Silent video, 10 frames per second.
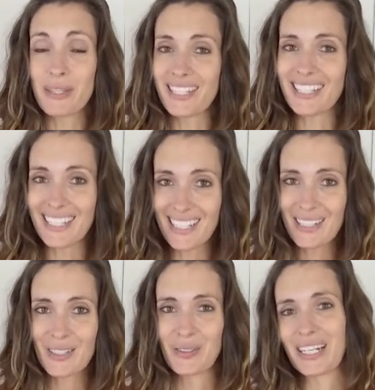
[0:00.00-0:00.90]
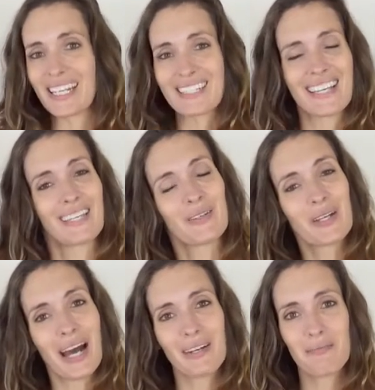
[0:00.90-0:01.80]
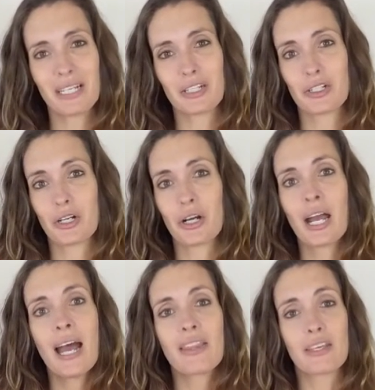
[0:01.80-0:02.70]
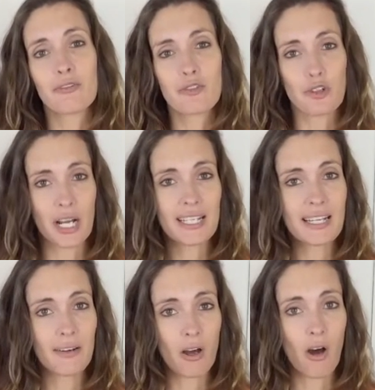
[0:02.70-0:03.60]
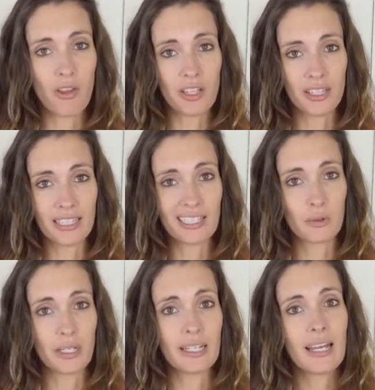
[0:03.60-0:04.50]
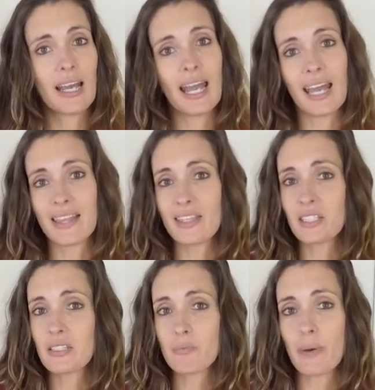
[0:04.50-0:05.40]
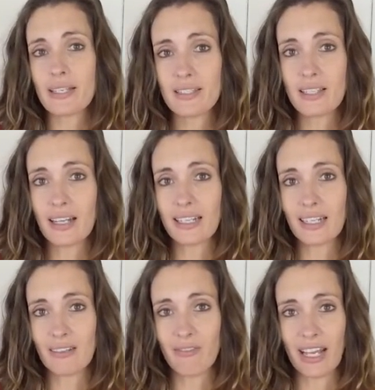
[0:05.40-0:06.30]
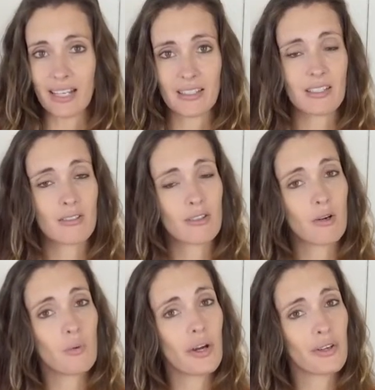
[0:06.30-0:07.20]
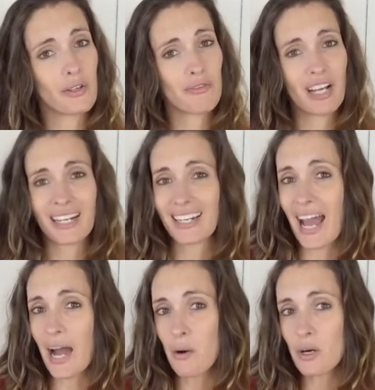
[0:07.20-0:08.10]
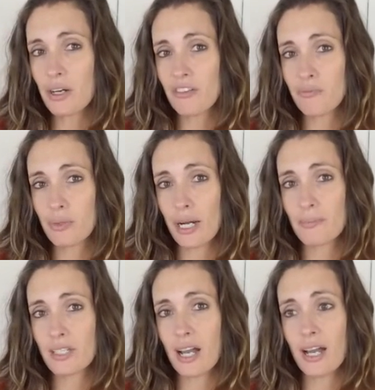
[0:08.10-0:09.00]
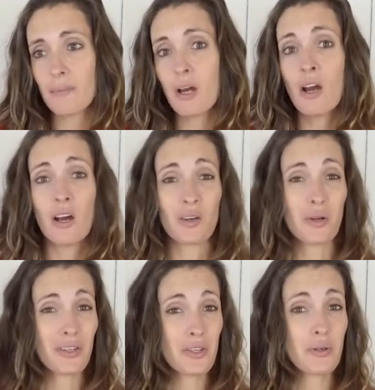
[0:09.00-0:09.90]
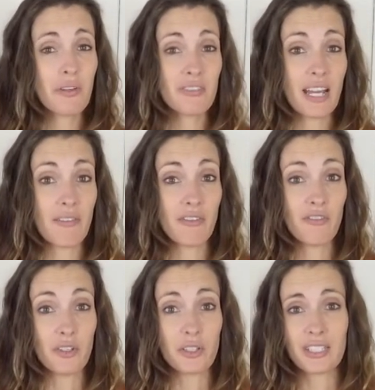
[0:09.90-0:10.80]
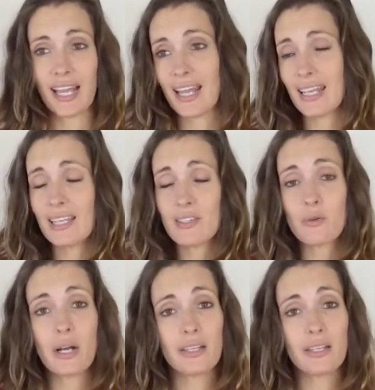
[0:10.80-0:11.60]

but the key to it is that you've got to make sure that you've drained out all the liquid. And this is best done in advance. So whether you've got an hour of prep time or whether you even have a full day, either